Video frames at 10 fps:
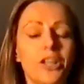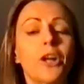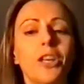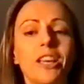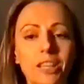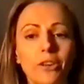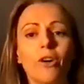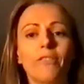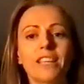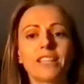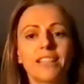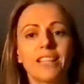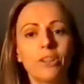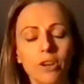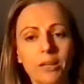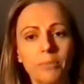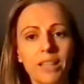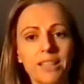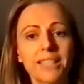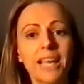You know, you're obviously not going to be
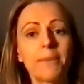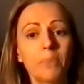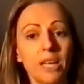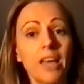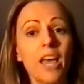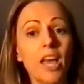the same, but